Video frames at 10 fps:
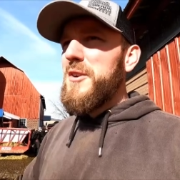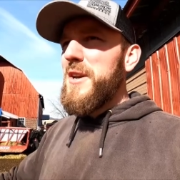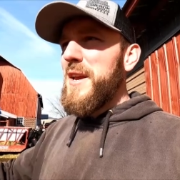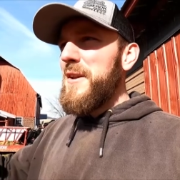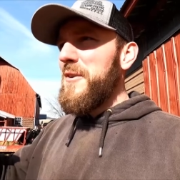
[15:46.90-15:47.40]

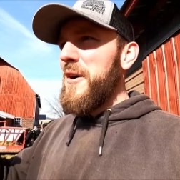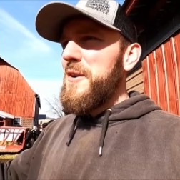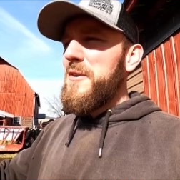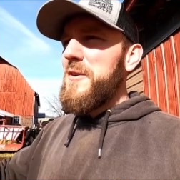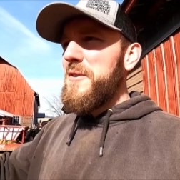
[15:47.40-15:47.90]
looking at her
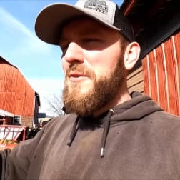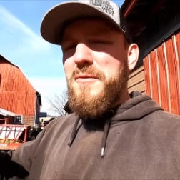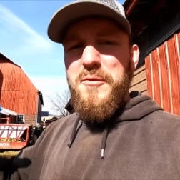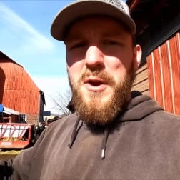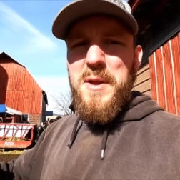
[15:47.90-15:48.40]
udder and
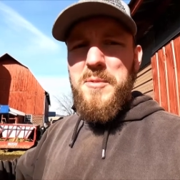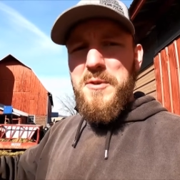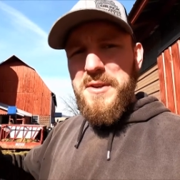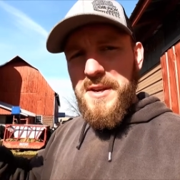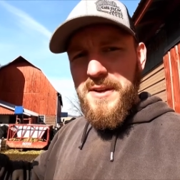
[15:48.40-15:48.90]
her frame, you
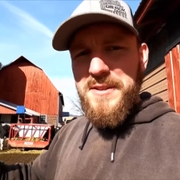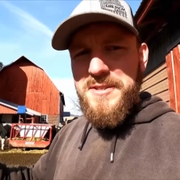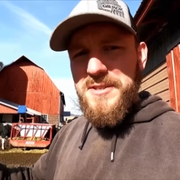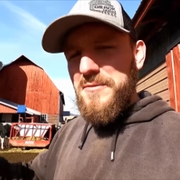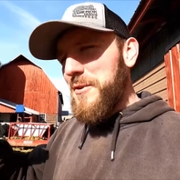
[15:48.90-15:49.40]
can tell
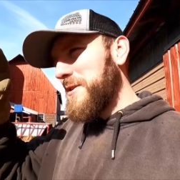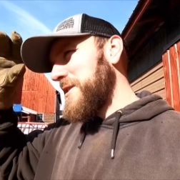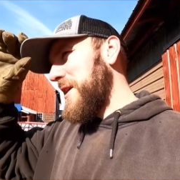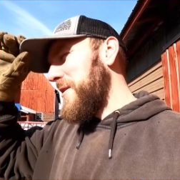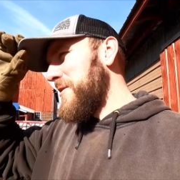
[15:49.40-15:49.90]
that she's a
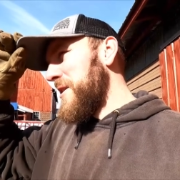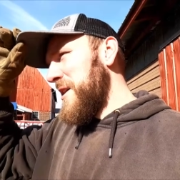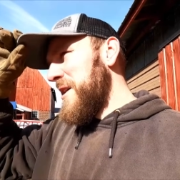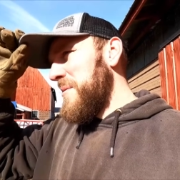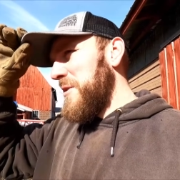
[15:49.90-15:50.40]
fresh cow.
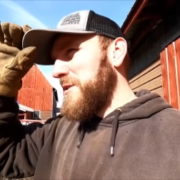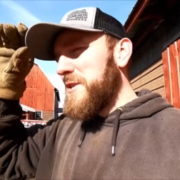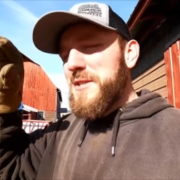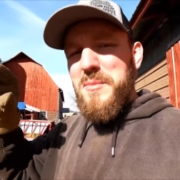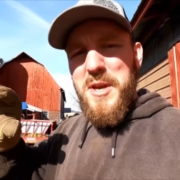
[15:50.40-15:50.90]
But
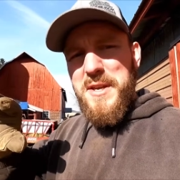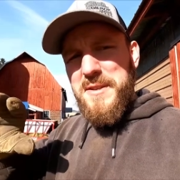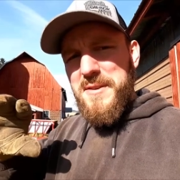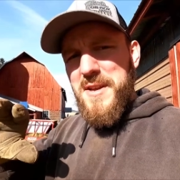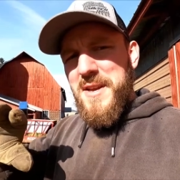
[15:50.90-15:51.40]
just to make
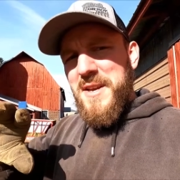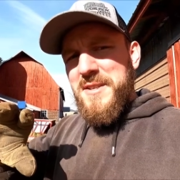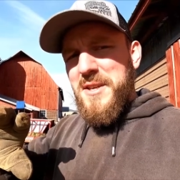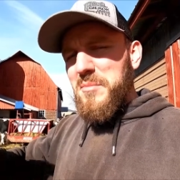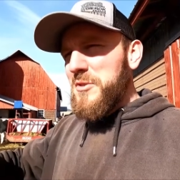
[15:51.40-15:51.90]
it
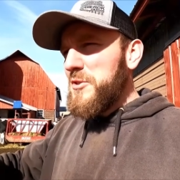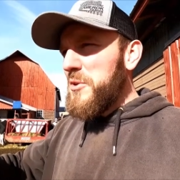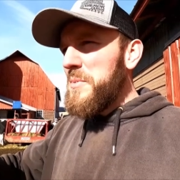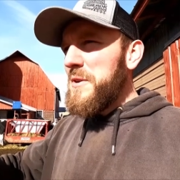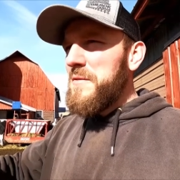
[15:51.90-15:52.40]
simple,
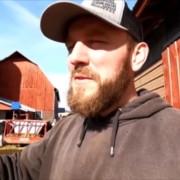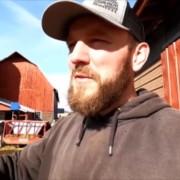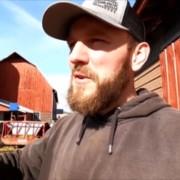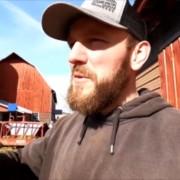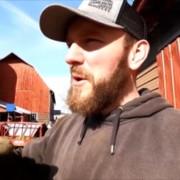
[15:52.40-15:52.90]
stupid
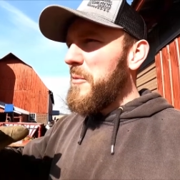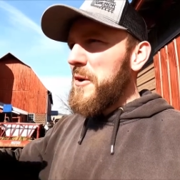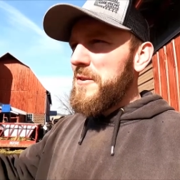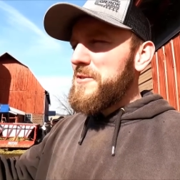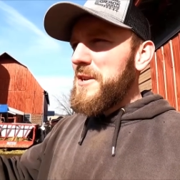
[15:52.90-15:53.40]
for my
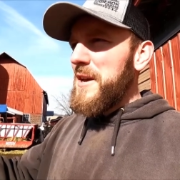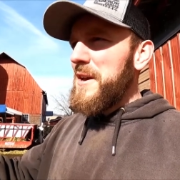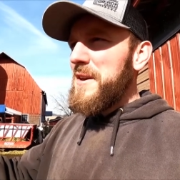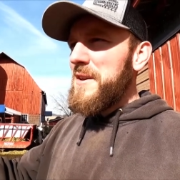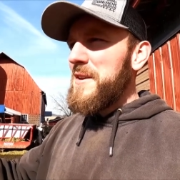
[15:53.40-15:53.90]
brothers and
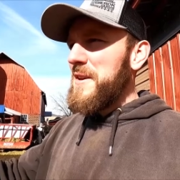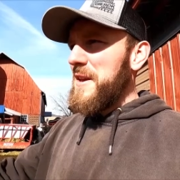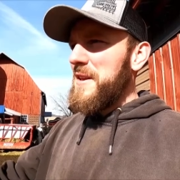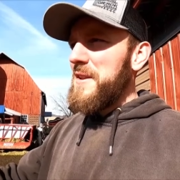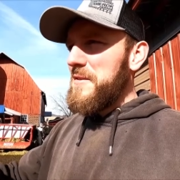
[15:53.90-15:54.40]
I,
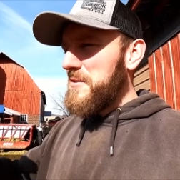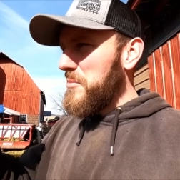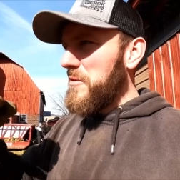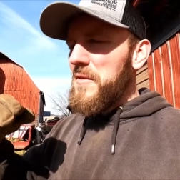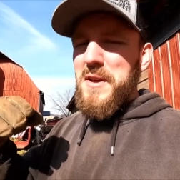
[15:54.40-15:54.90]
and
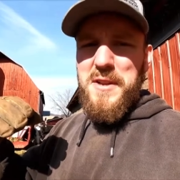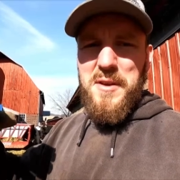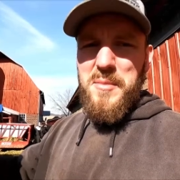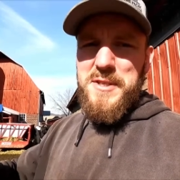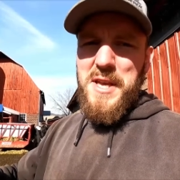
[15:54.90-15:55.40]
to prevent
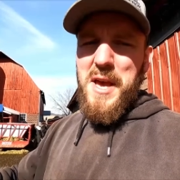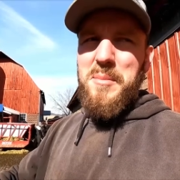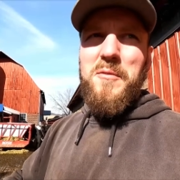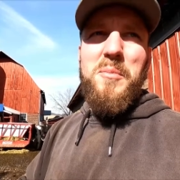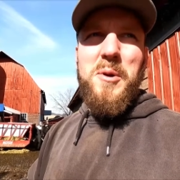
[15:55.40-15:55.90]
a
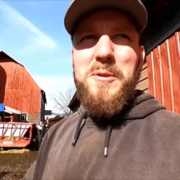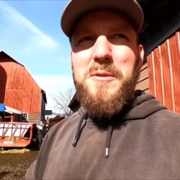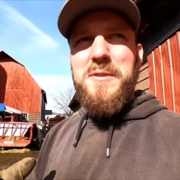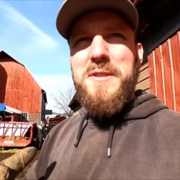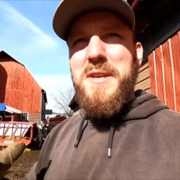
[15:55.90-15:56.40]
mishap of putting
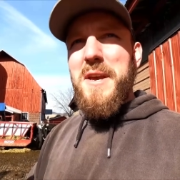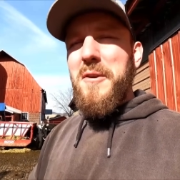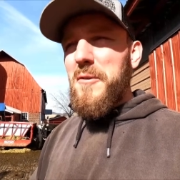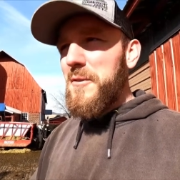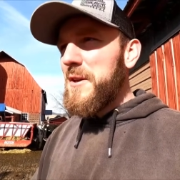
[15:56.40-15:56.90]
her in the
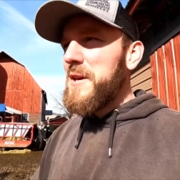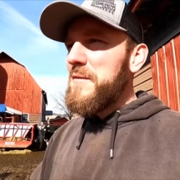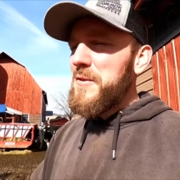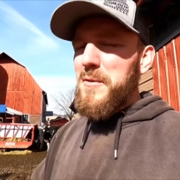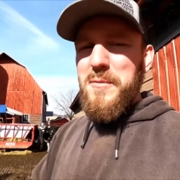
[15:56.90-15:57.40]
tank early,
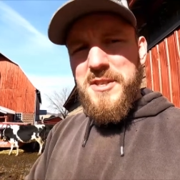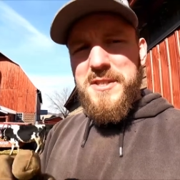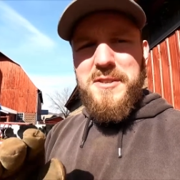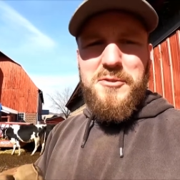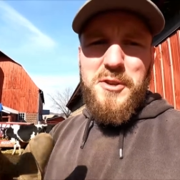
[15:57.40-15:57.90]
even though she
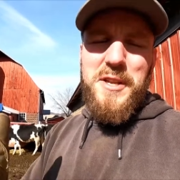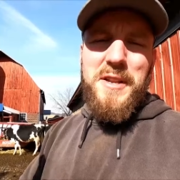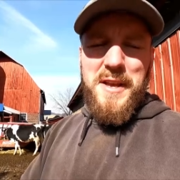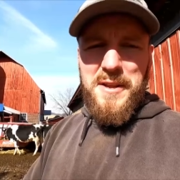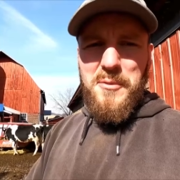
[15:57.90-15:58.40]
isn't
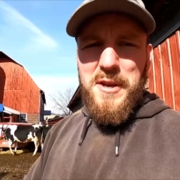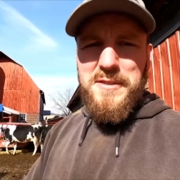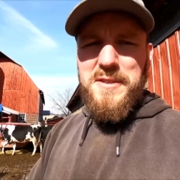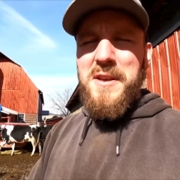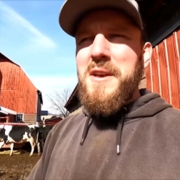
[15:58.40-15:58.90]
treated anyways,